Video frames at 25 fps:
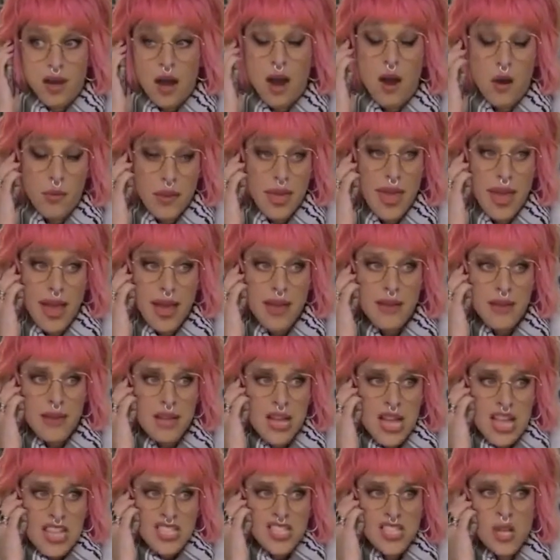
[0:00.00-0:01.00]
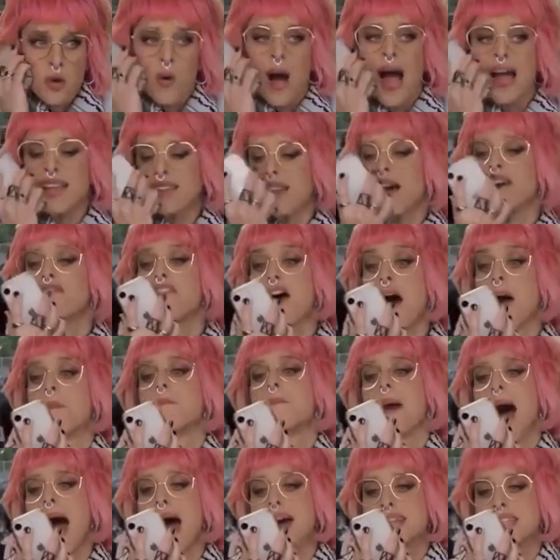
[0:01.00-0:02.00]
Oh, yeah? So I love
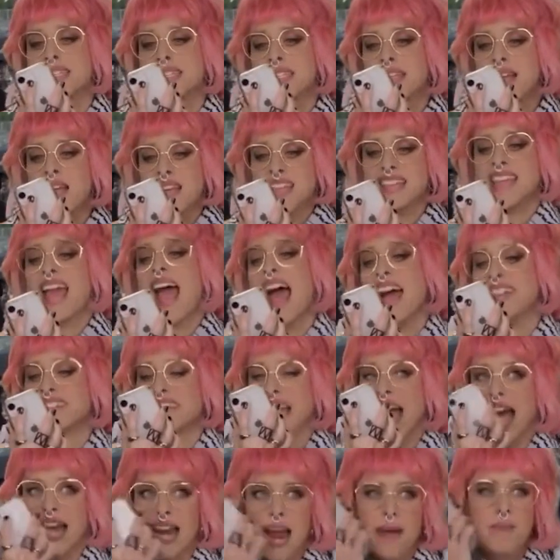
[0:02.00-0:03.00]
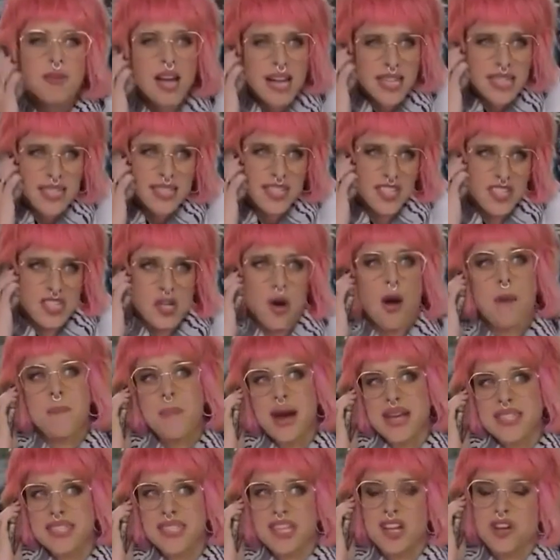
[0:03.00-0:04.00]
Hamas. Yeah, Dad, I'm gonna tattoo
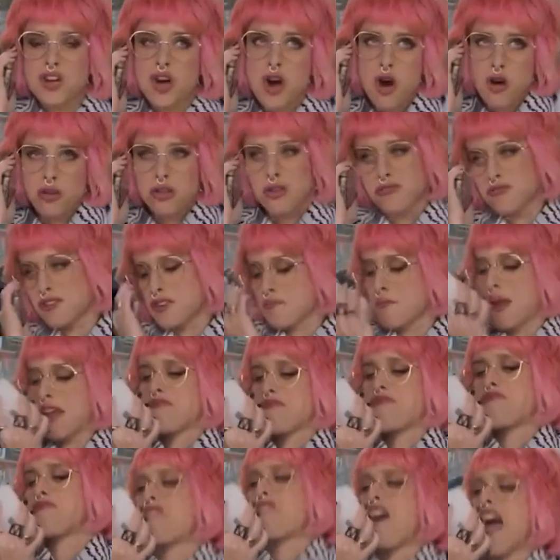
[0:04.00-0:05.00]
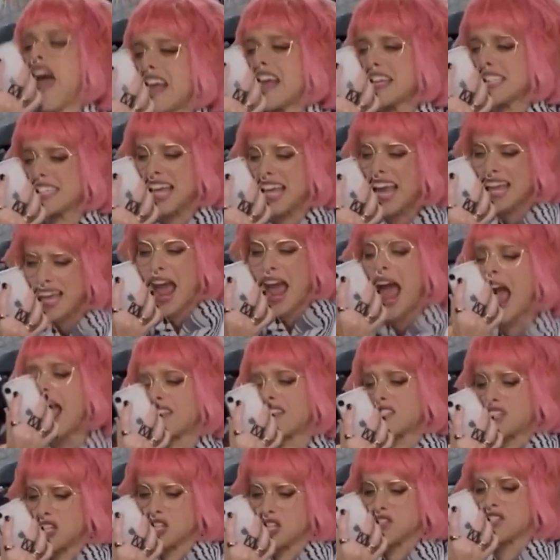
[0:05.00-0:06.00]
Hamas logo all over my face. I
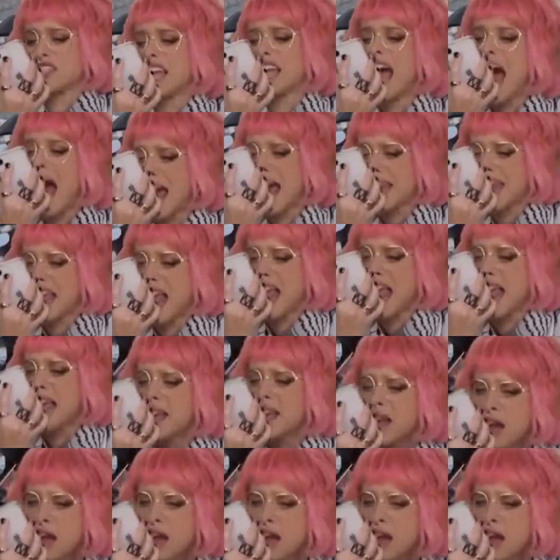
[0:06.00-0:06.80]
hate you, Daddy.